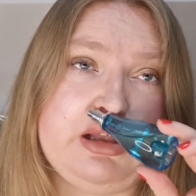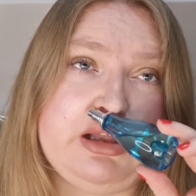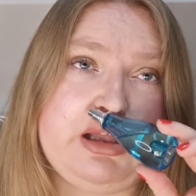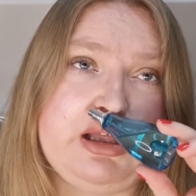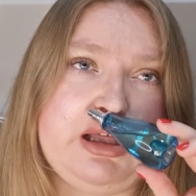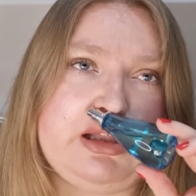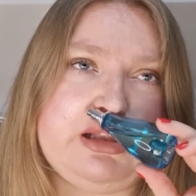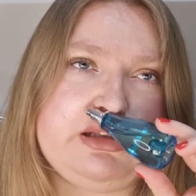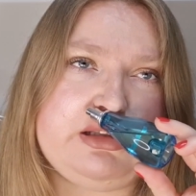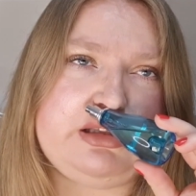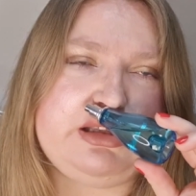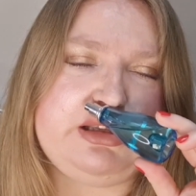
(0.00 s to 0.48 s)

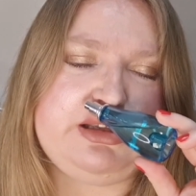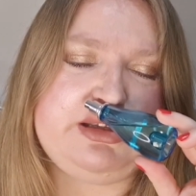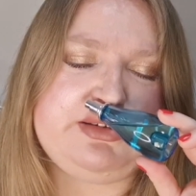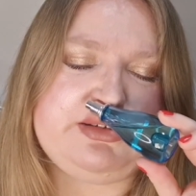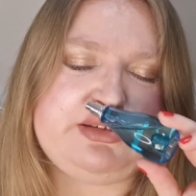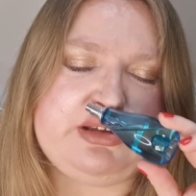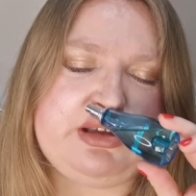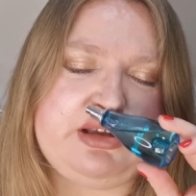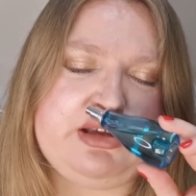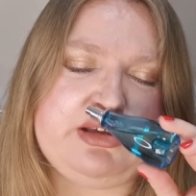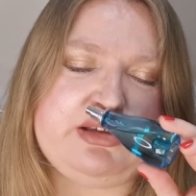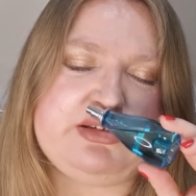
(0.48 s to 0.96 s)
and this
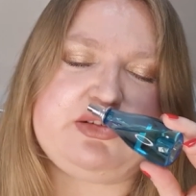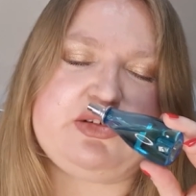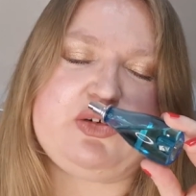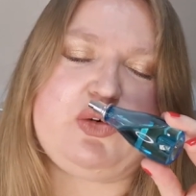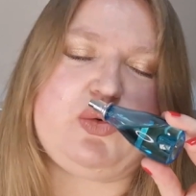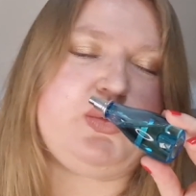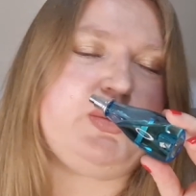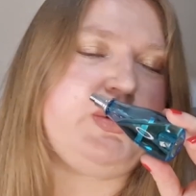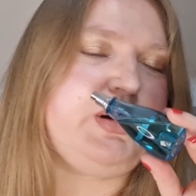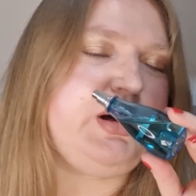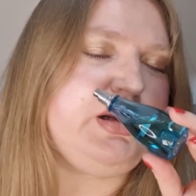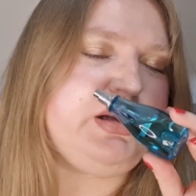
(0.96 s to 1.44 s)
is
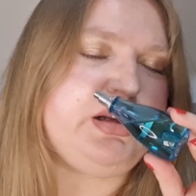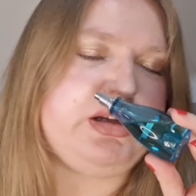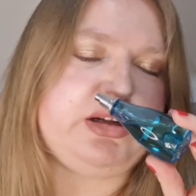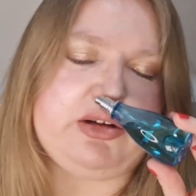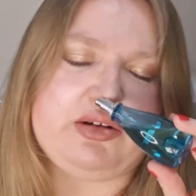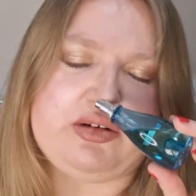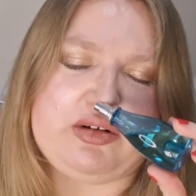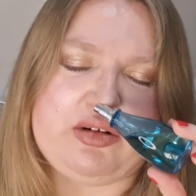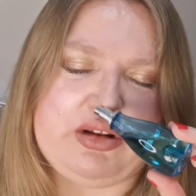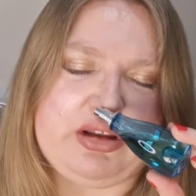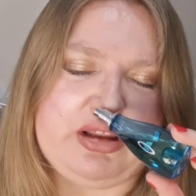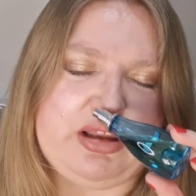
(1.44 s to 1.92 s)
one
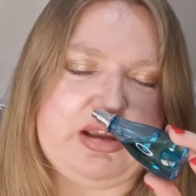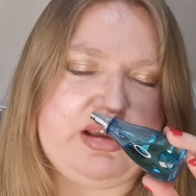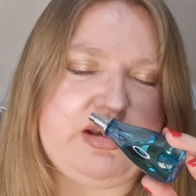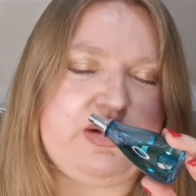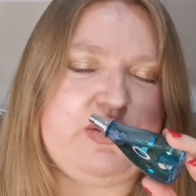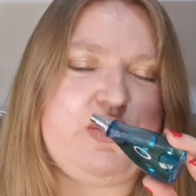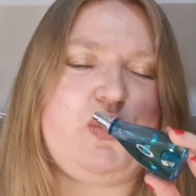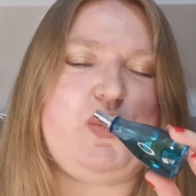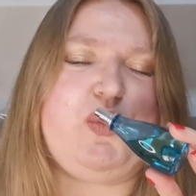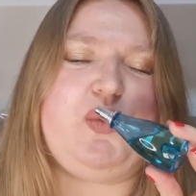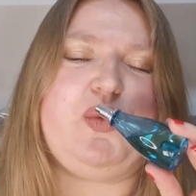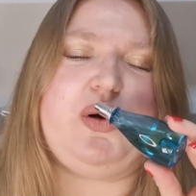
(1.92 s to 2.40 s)

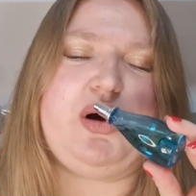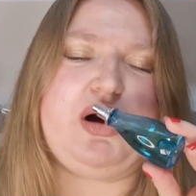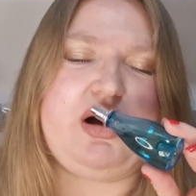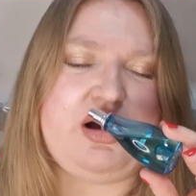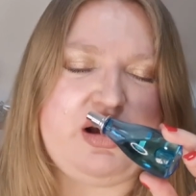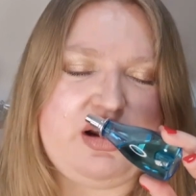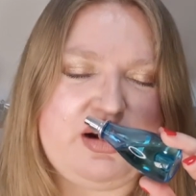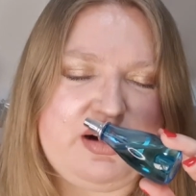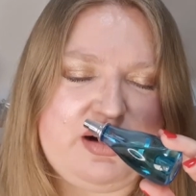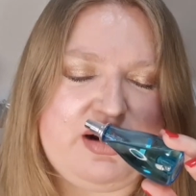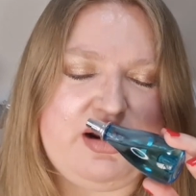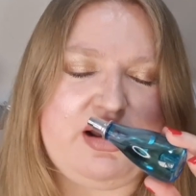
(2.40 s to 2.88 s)

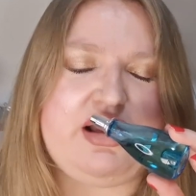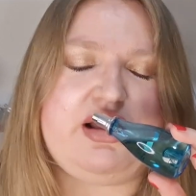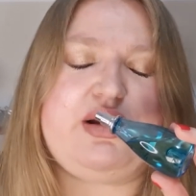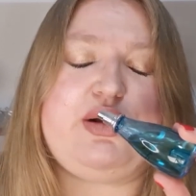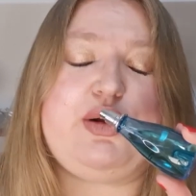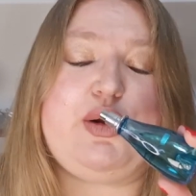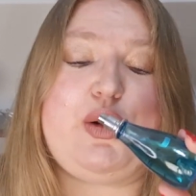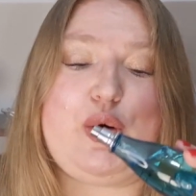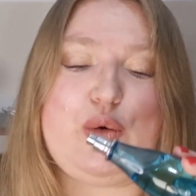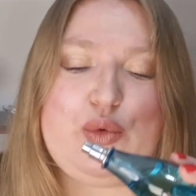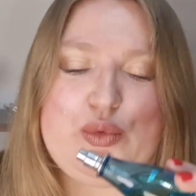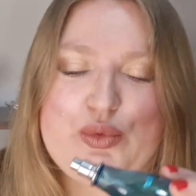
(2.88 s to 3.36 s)
and
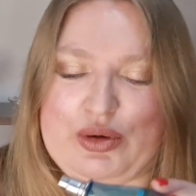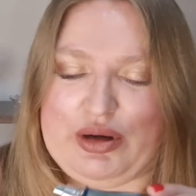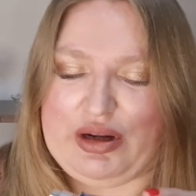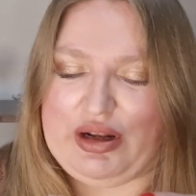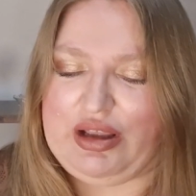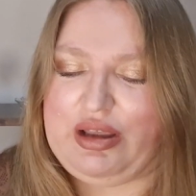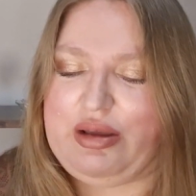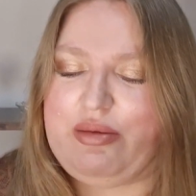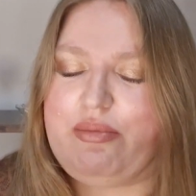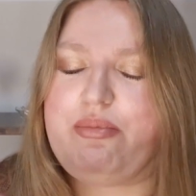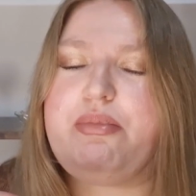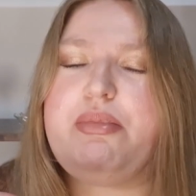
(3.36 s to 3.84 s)

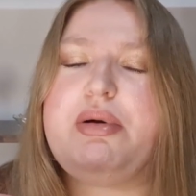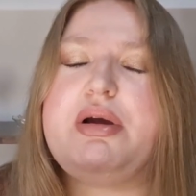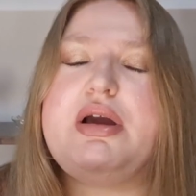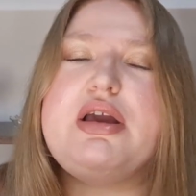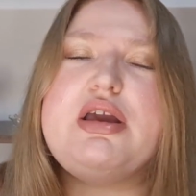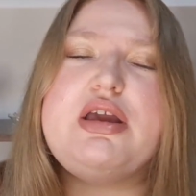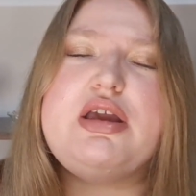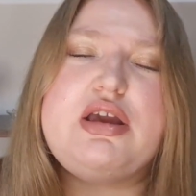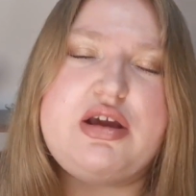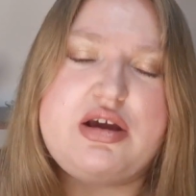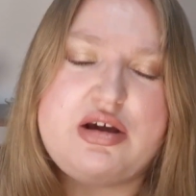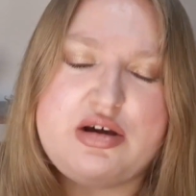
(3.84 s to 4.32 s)
only
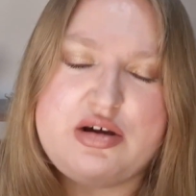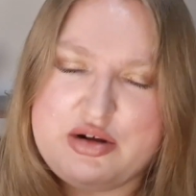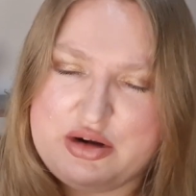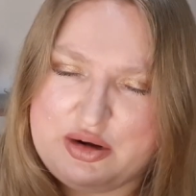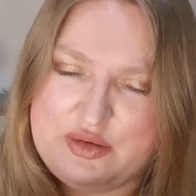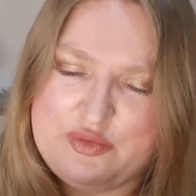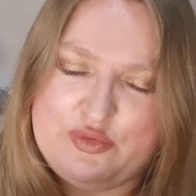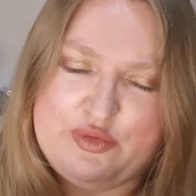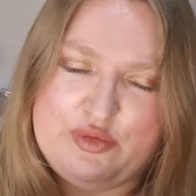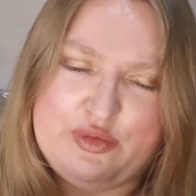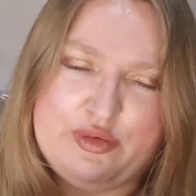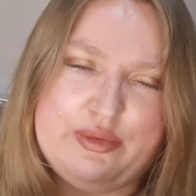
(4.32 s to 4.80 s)

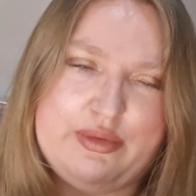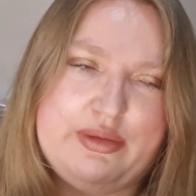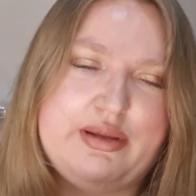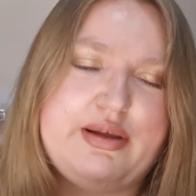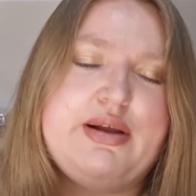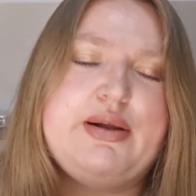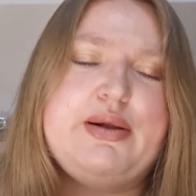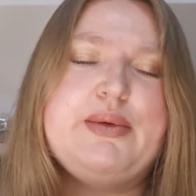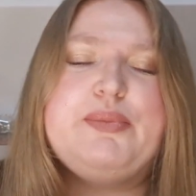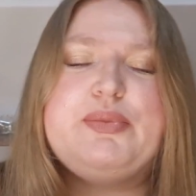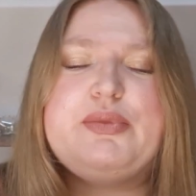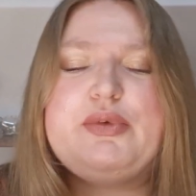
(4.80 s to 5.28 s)
beautiful
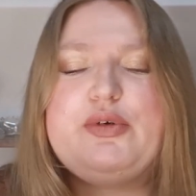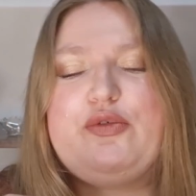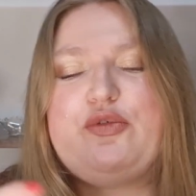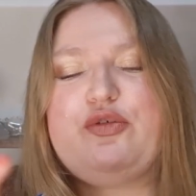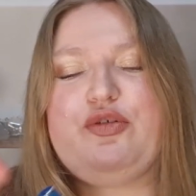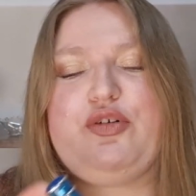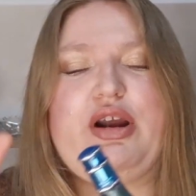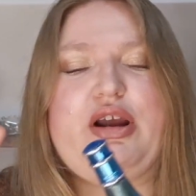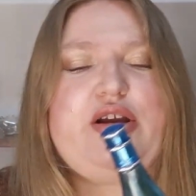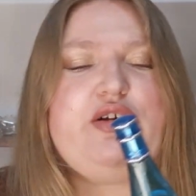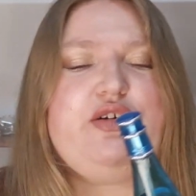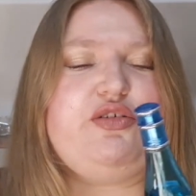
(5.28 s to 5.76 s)

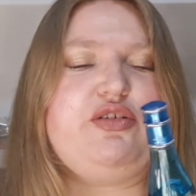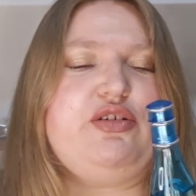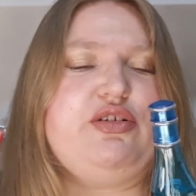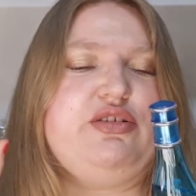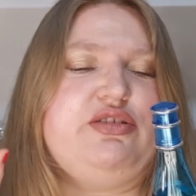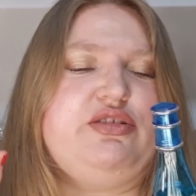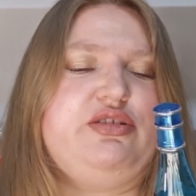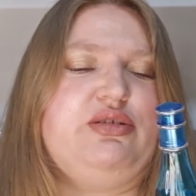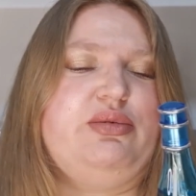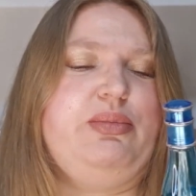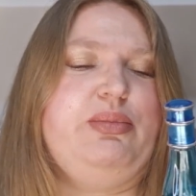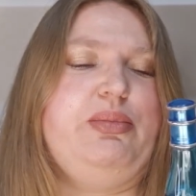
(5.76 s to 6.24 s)

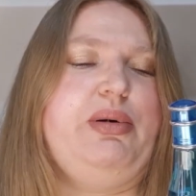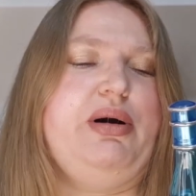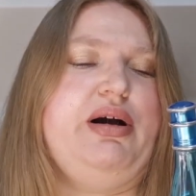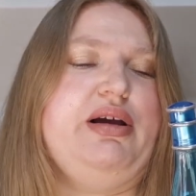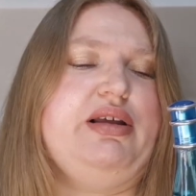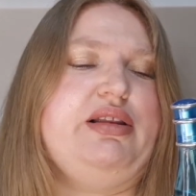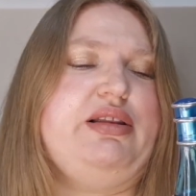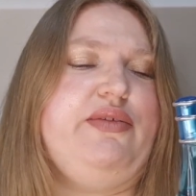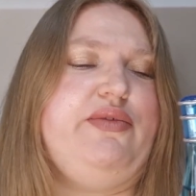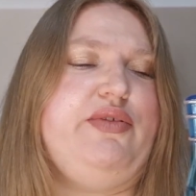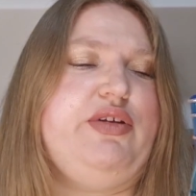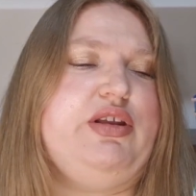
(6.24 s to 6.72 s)
fragrance by
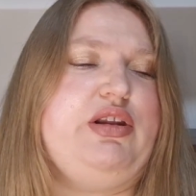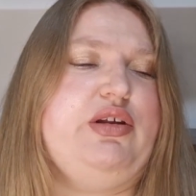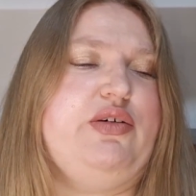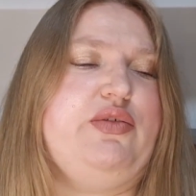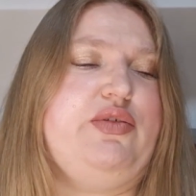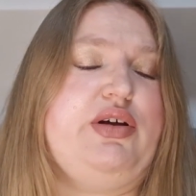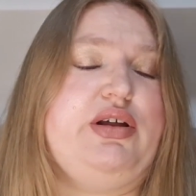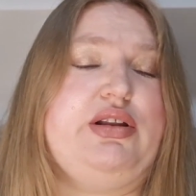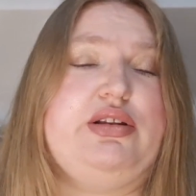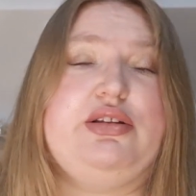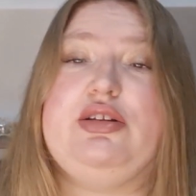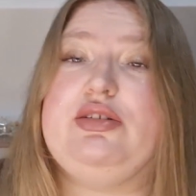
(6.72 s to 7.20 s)
Davidoff,
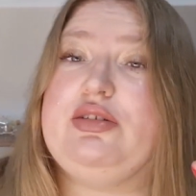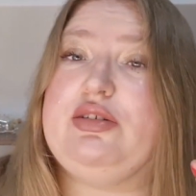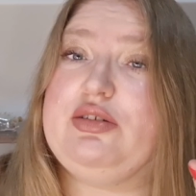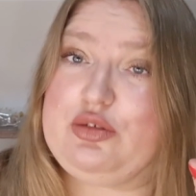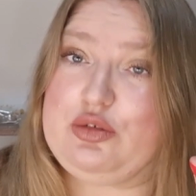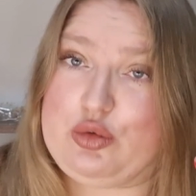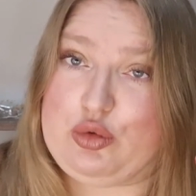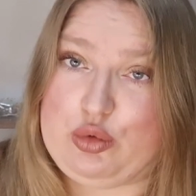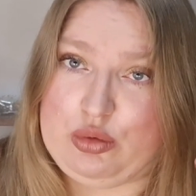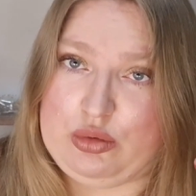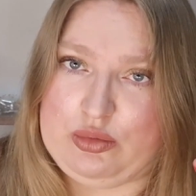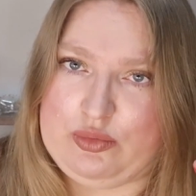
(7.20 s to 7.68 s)
and this is
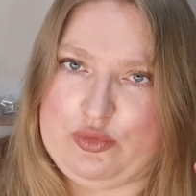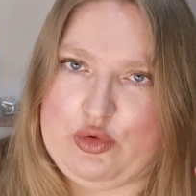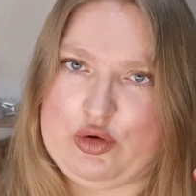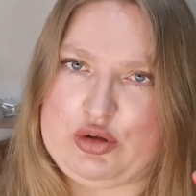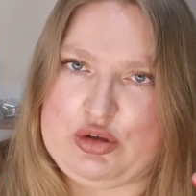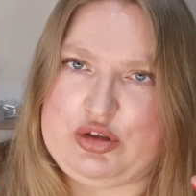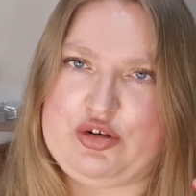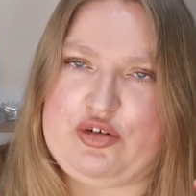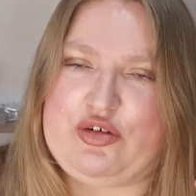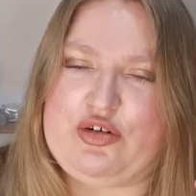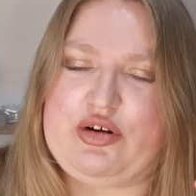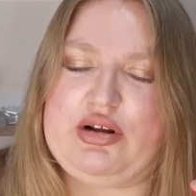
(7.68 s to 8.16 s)
Cool
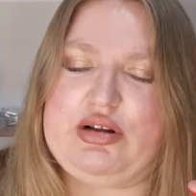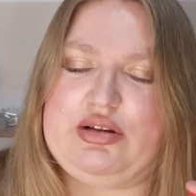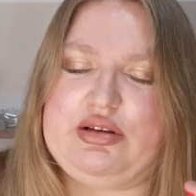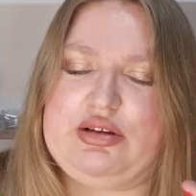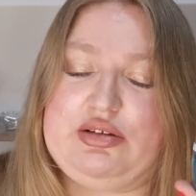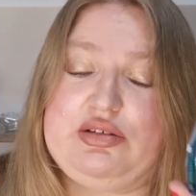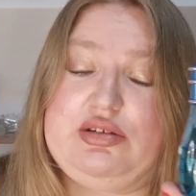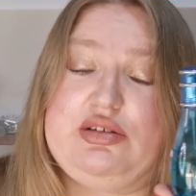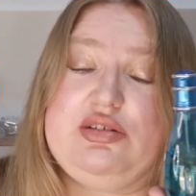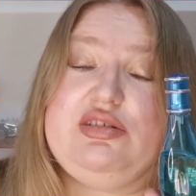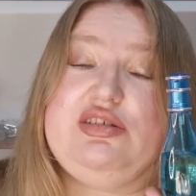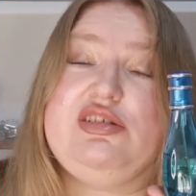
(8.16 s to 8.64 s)
Water, and
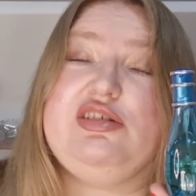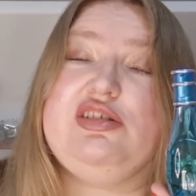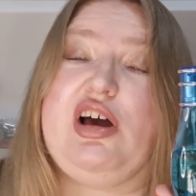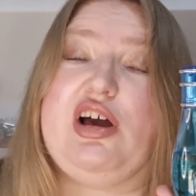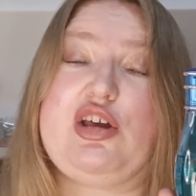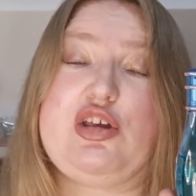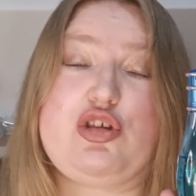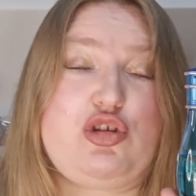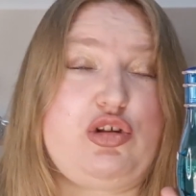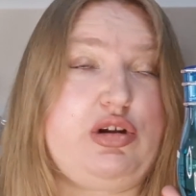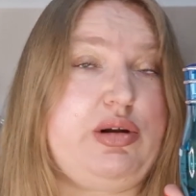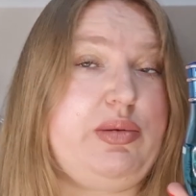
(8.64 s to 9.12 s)
this is
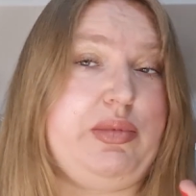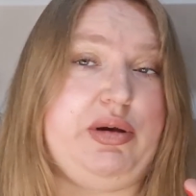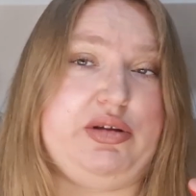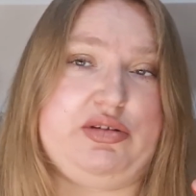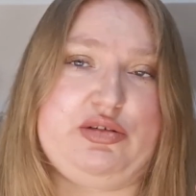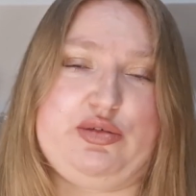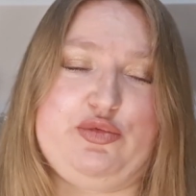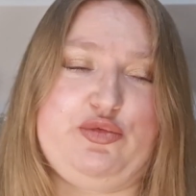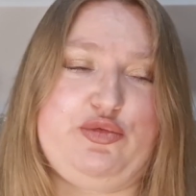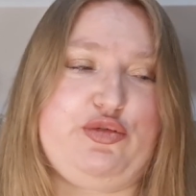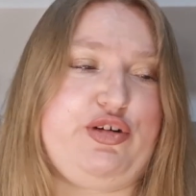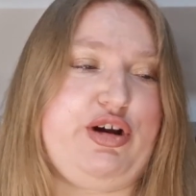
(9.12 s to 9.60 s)
such an
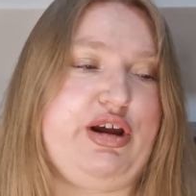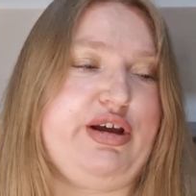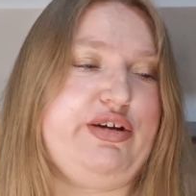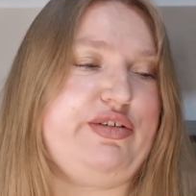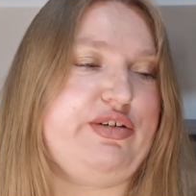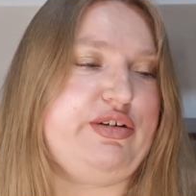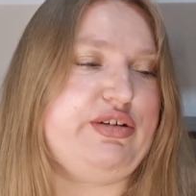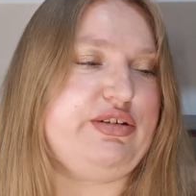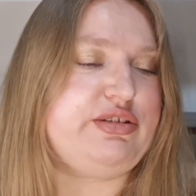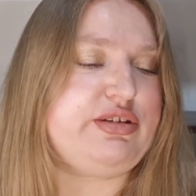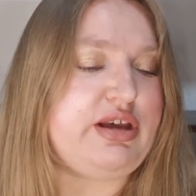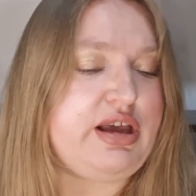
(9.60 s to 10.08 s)
amazing
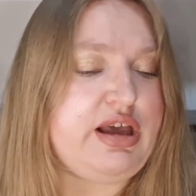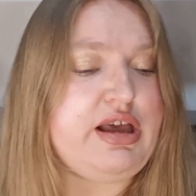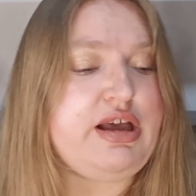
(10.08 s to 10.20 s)
fragrance.